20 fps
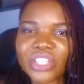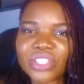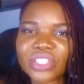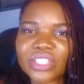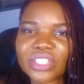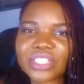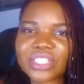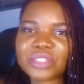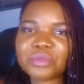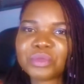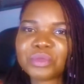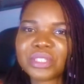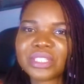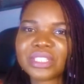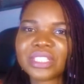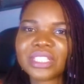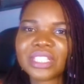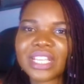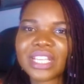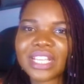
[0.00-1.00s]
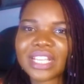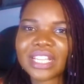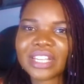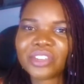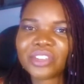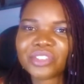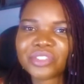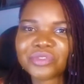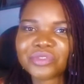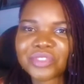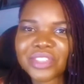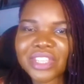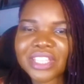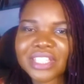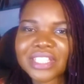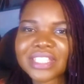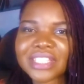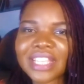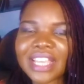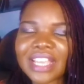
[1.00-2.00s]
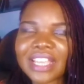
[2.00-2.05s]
It's been a lot of years.